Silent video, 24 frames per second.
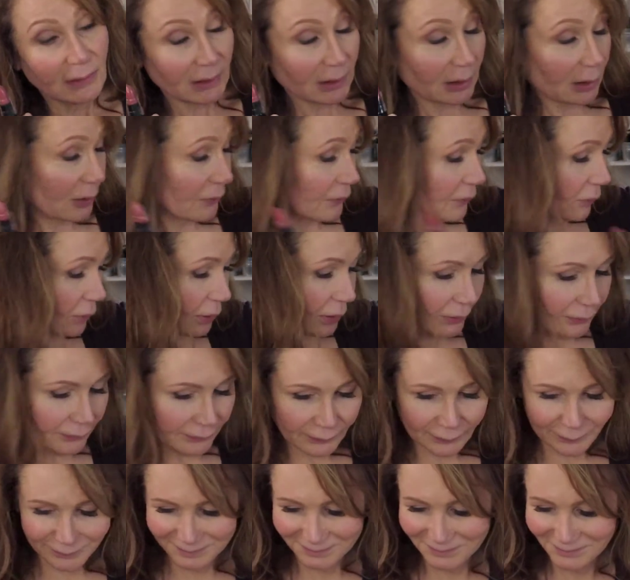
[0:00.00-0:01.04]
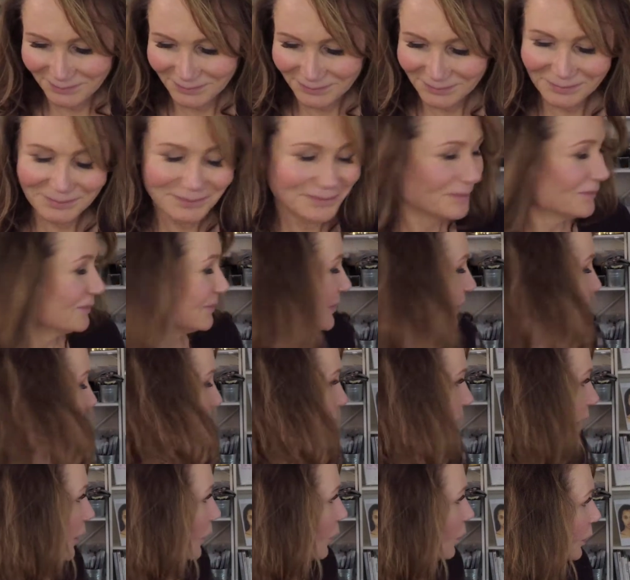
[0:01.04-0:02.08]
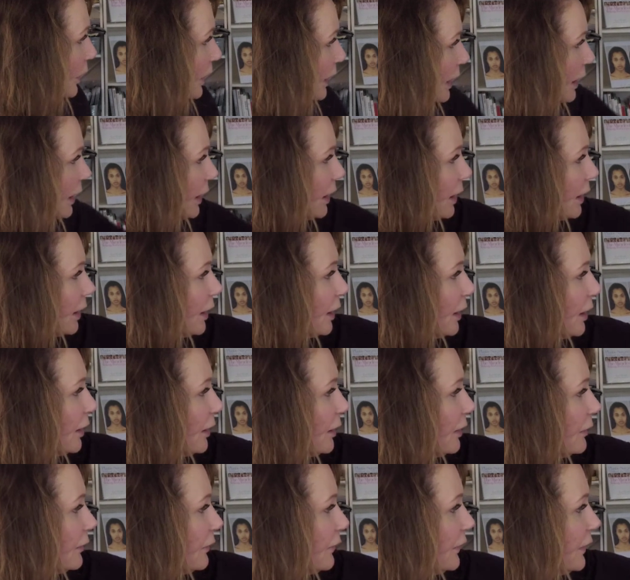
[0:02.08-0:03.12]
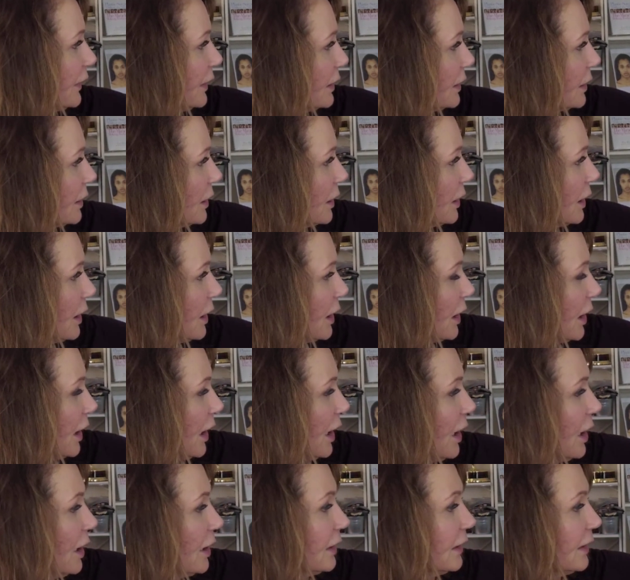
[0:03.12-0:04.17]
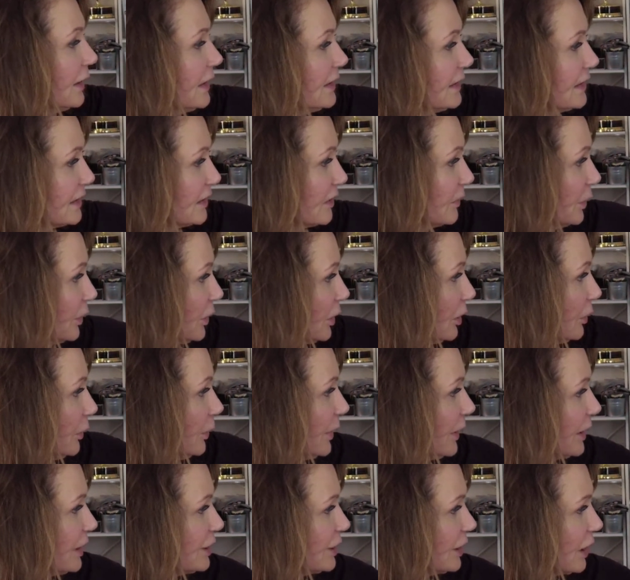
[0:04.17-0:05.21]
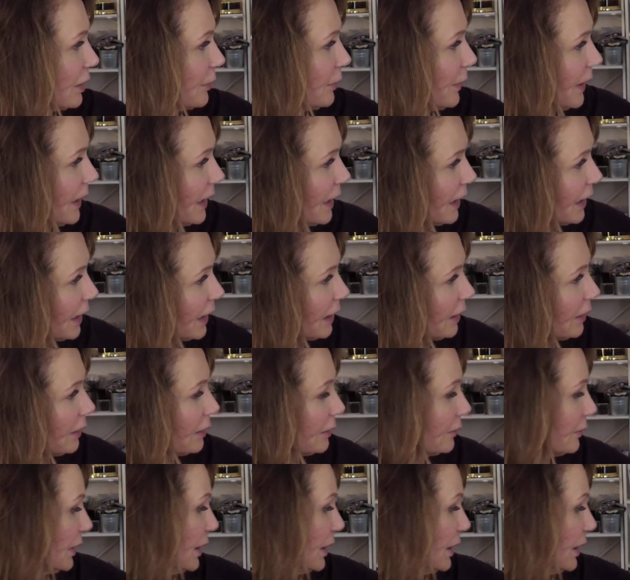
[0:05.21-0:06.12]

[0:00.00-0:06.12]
cover off. We have Kisses of Pearl Peach Champagne.